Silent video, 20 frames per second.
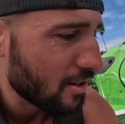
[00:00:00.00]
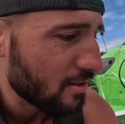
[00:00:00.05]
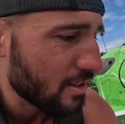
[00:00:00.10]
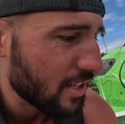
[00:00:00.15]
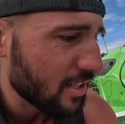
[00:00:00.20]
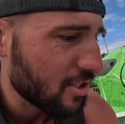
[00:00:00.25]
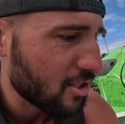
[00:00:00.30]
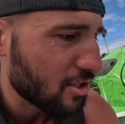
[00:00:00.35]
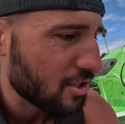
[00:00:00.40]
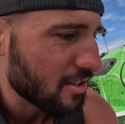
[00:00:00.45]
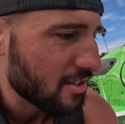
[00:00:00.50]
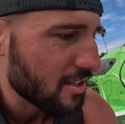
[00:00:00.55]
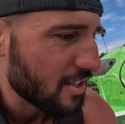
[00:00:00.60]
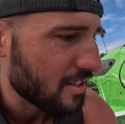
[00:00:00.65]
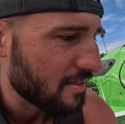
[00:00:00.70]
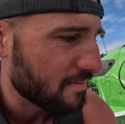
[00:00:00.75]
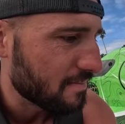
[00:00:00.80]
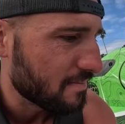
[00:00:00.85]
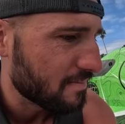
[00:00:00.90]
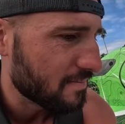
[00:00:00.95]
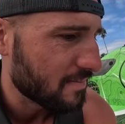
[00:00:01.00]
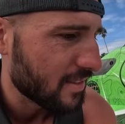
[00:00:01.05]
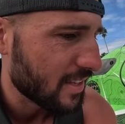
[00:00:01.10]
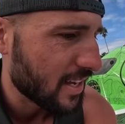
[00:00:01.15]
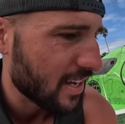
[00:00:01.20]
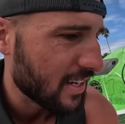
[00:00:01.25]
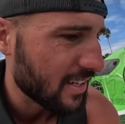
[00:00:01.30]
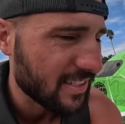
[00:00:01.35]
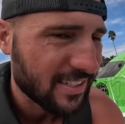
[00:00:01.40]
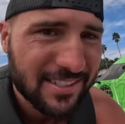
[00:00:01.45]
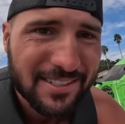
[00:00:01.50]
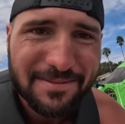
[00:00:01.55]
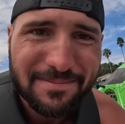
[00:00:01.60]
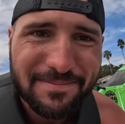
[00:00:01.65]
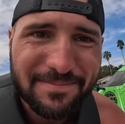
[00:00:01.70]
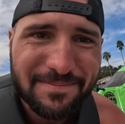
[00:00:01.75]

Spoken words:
Oh, that's chunky. Nice.